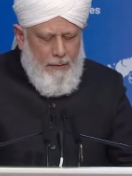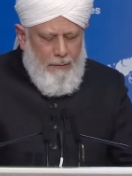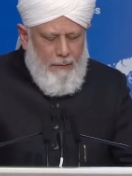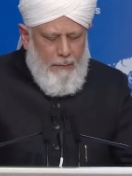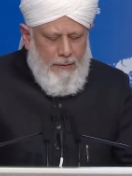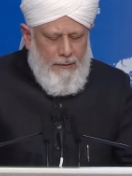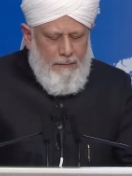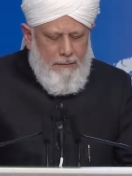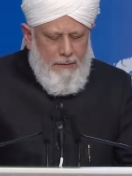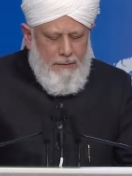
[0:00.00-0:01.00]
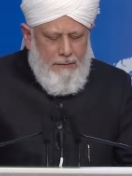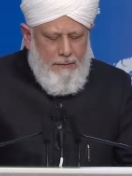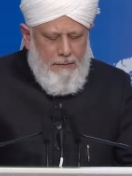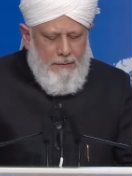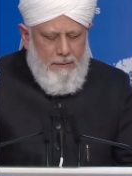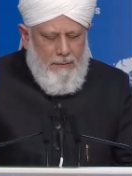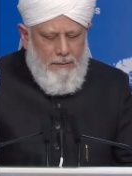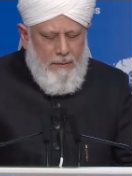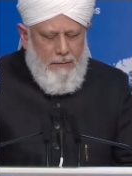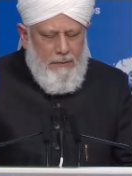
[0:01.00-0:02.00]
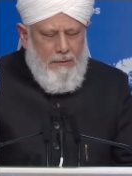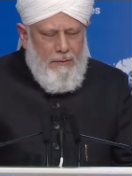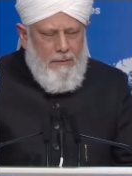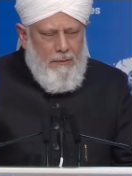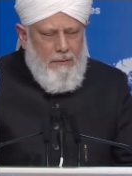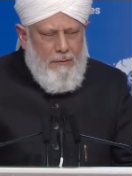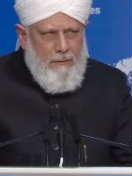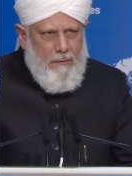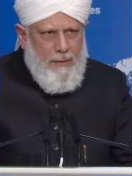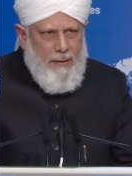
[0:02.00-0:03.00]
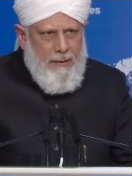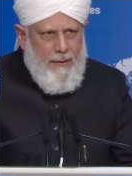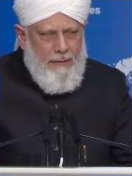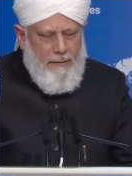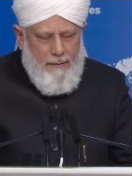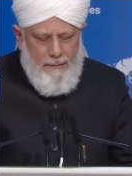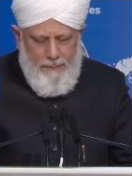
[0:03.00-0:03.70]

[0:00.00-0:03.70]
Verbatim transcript: of humanity first services to mankind.